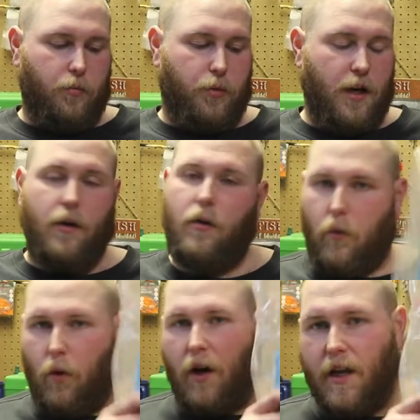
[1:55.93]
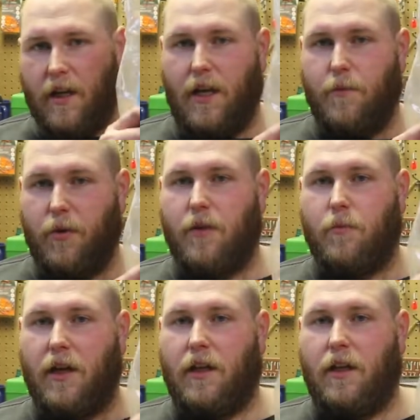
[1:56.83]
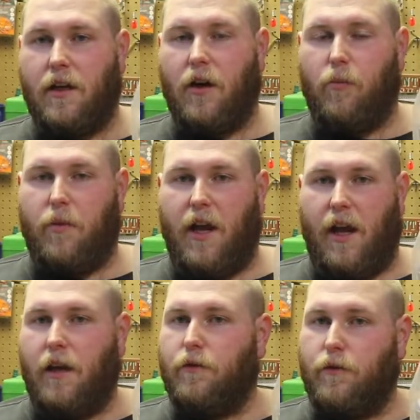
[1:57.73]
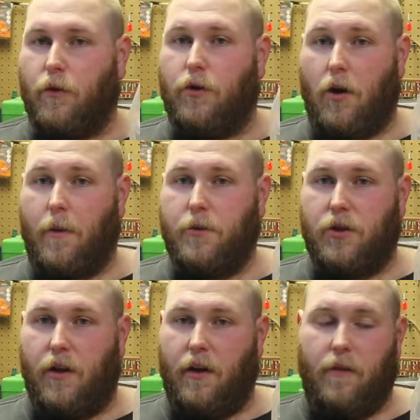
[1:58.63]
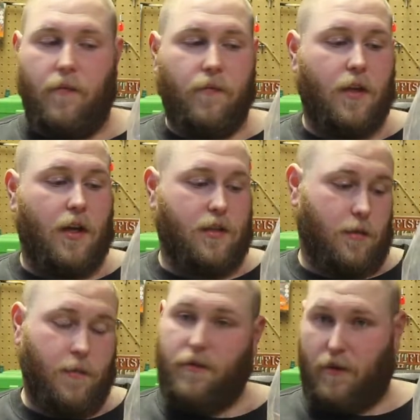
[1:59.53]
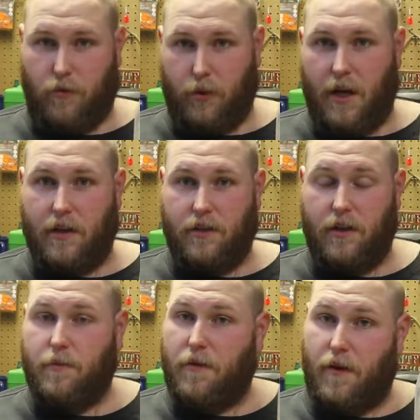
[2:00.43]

But what I keep in my geek out bag for drop shotting, some of my favorite plastics, my